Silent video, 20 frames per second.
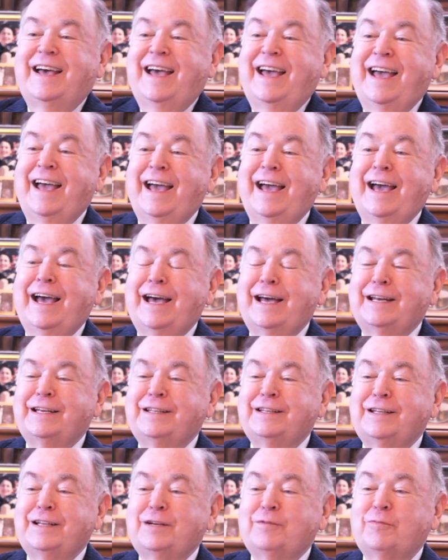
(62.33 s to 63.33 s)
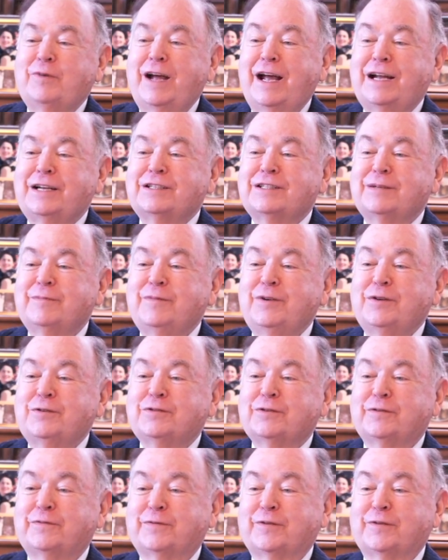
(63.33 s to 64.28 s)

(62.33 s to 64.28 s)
And then we had some mutual